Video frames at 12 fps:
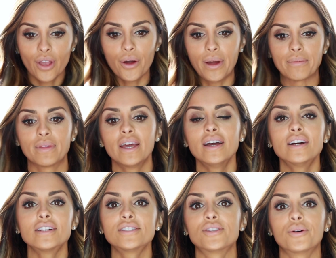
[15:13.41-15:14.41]
Okay,
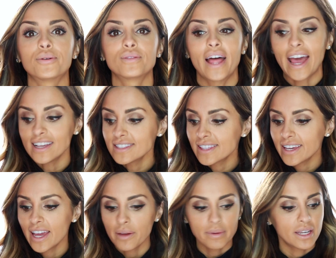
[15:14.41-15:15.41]
so
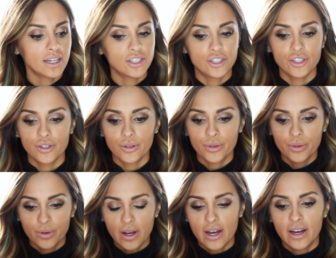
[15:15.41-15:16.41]
lastly, I'm gonna
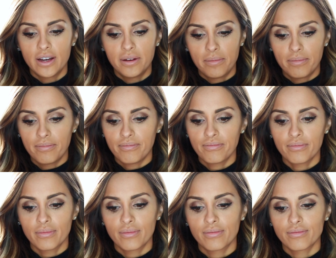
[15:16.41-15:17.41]
do
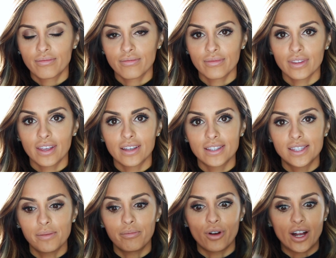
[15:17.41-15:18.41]

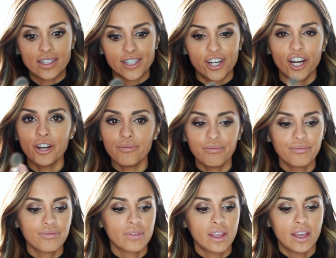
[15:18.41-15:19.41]
some bronzer.
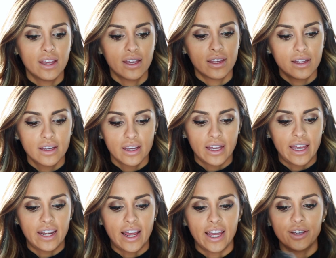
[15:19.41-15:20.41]

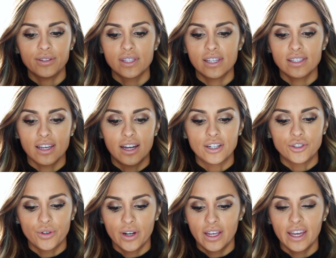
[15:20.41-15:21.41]
And I use this
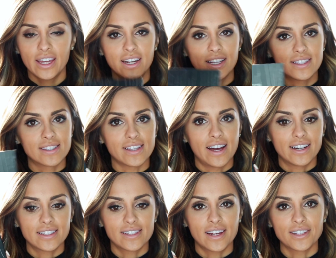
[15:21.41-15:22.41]
contour kit. It's
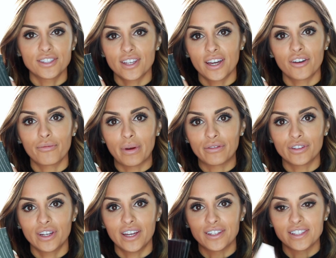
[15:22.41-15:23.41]
Anastasia
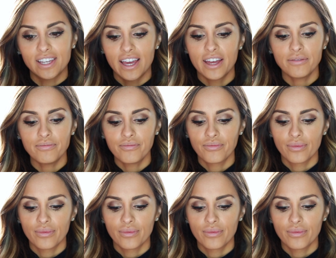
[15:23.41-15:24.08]
Beverly Hills again.